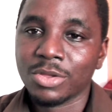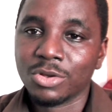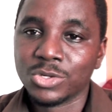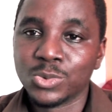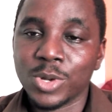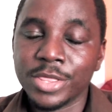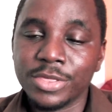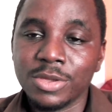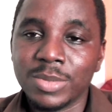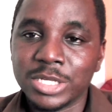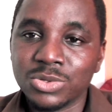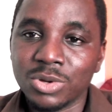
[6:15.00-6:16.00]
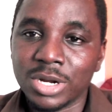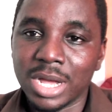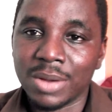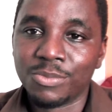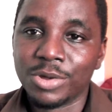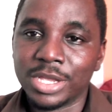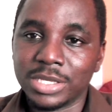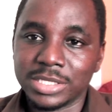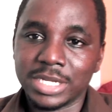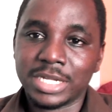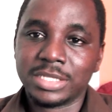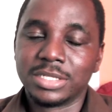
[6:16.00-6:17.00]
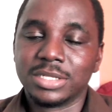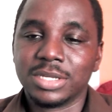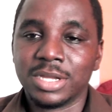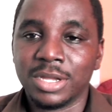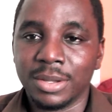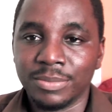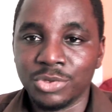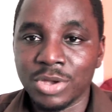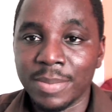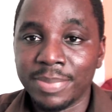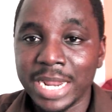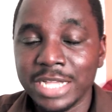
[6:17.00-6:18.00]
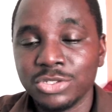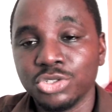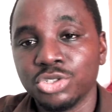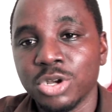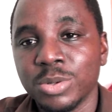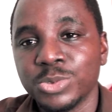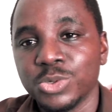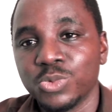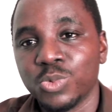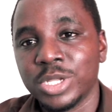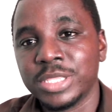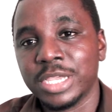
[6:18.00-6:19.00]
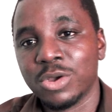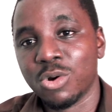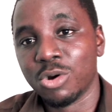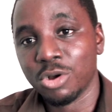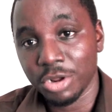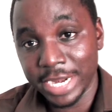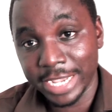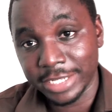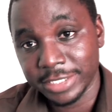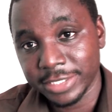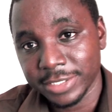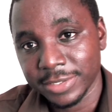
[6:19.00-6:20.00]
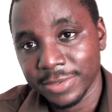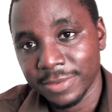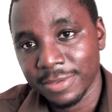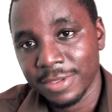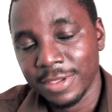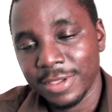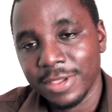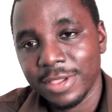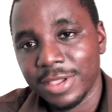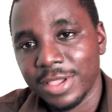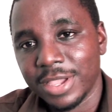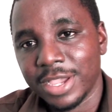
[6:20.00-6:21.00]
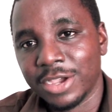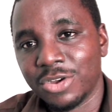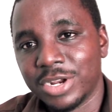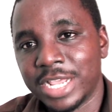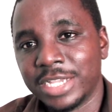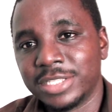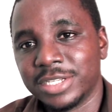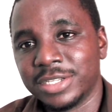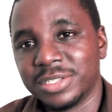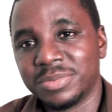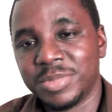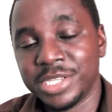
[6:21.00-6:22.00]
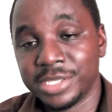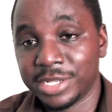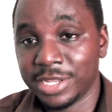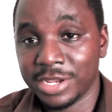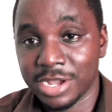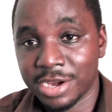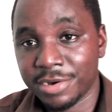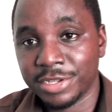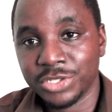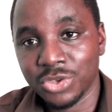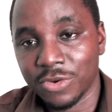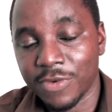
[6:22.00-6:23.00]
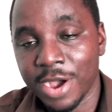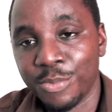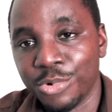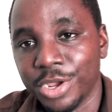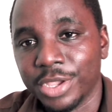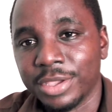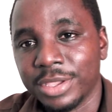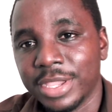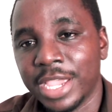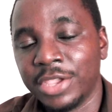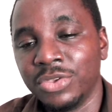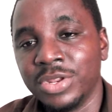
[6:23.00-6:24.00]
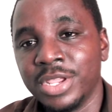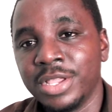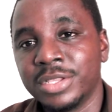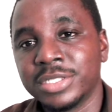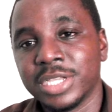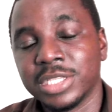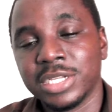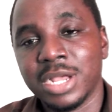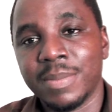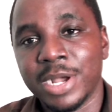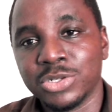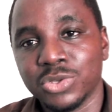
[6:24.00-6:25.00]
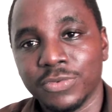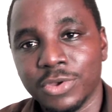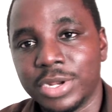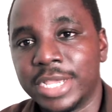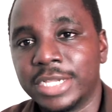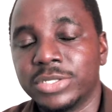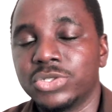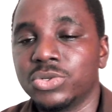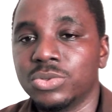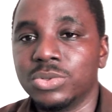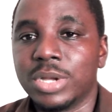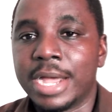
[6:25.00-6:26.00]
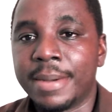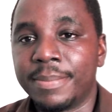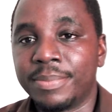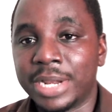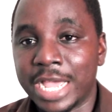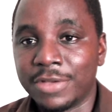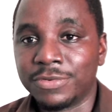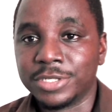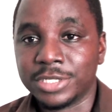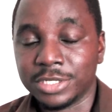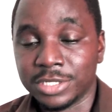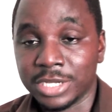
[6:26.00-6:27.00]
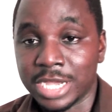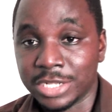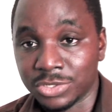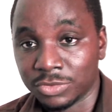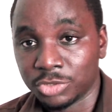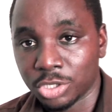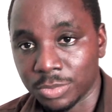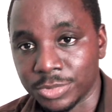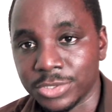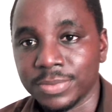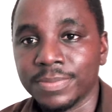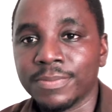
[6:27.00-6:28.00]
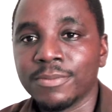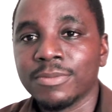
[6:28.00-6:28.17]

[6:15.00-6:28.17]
Because one thing you must know on Upwork is that you apply to jobs with what they call connects. A connect is basically the currency of Upwork. And you need certain amounts of connects to apply for certain kinds of jobs.